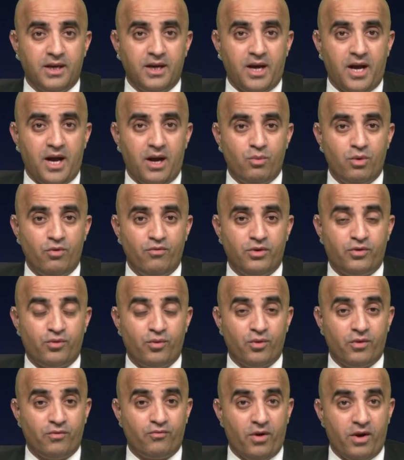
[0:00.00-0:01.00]
And we'll read
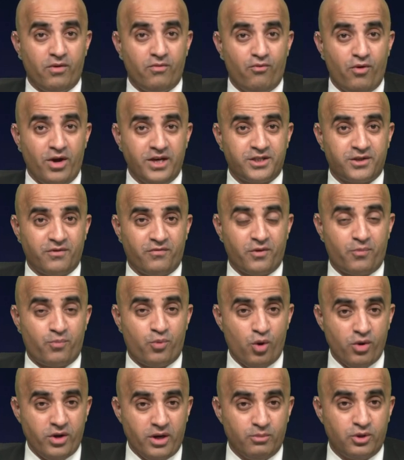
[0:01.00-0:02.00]
through the rest of the
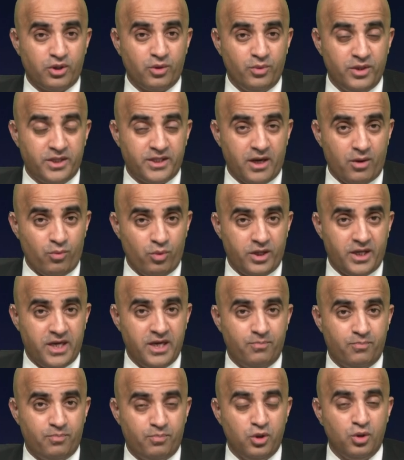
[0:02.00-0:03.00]
program, should we say. We'll
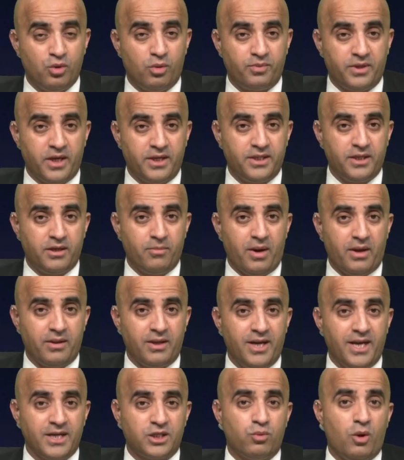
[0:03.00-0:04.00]
keep you updated about it.
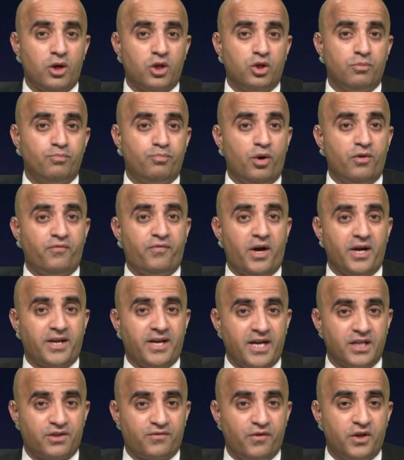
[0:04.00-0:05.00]
Let's welcome both our
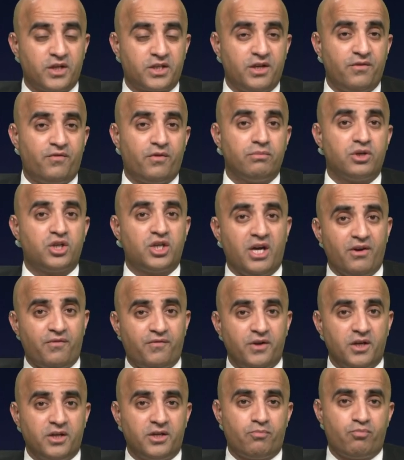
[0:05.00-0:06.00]
guests. Firstly, from
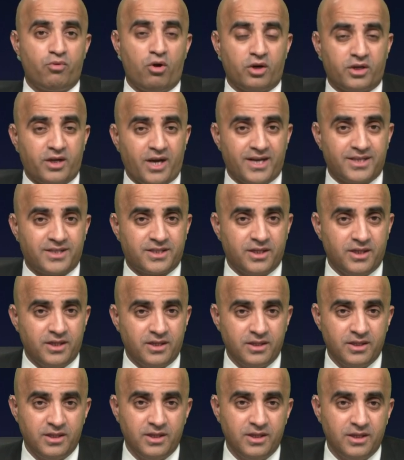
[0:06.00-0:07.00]
Sheffield, the broadcaster,
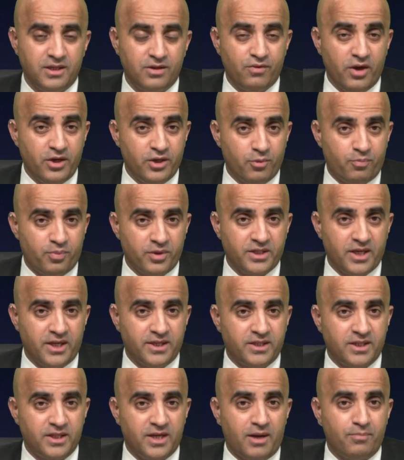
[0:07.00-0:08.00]
radio
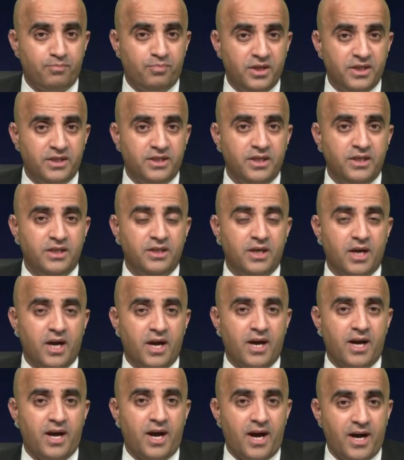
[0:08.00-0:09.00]
presenter, and
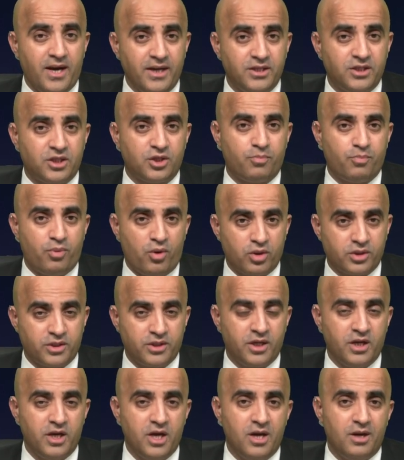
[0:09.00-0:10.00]
PTI
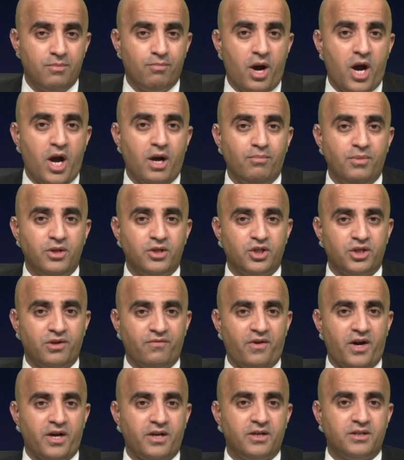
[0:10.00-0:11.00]
supporter, Muhammad
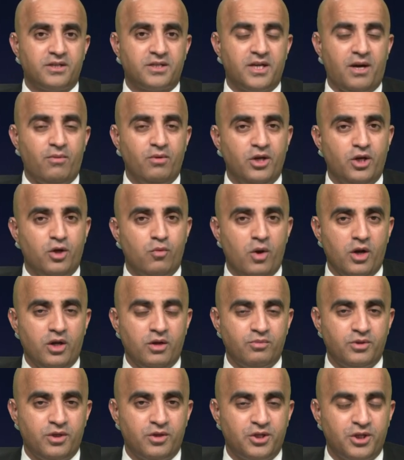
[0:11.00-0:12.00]
Shafaqat. Assalamu alaikum.
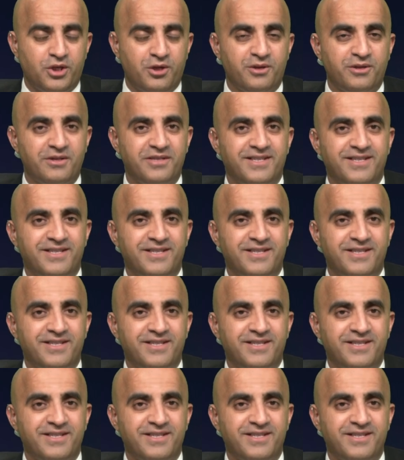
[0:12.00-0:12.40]
Welcome to the show.